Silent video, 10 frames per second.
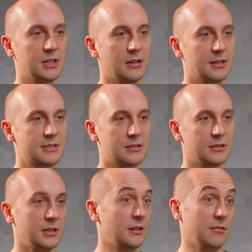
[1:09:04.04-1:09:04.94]
character
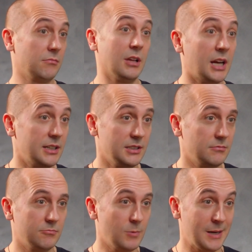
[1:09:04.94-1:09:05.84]
than I did.
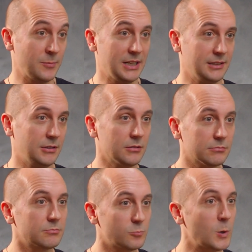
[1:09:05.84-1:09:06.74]
Way
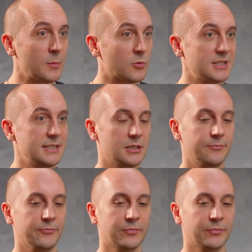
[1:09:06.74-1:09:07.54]
more detail,